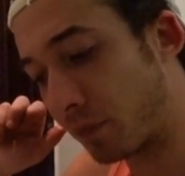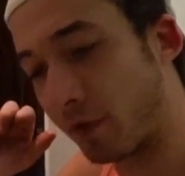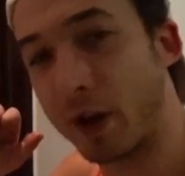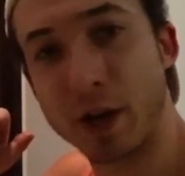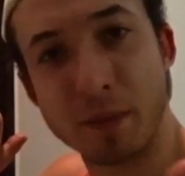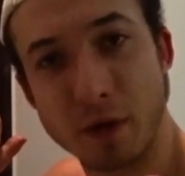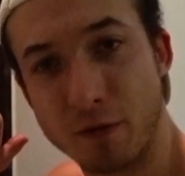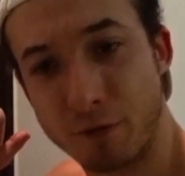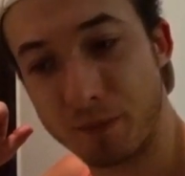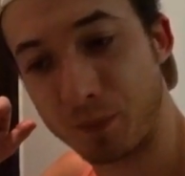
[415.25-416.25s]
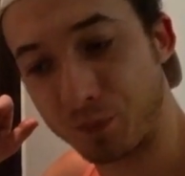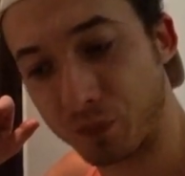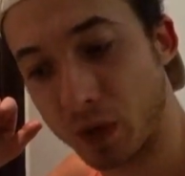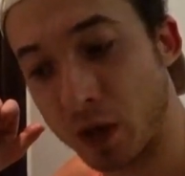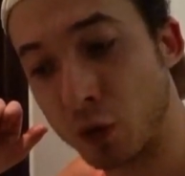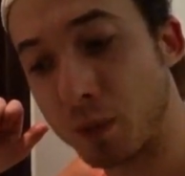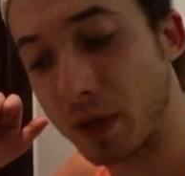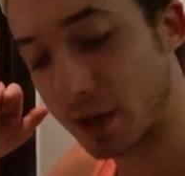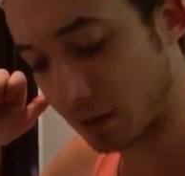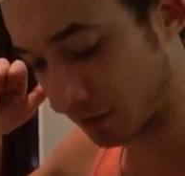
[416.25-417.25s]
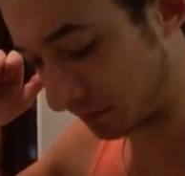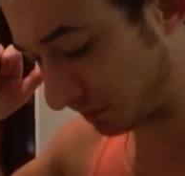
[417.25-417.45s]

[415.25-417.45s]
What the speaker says: vada pav, aloo palak,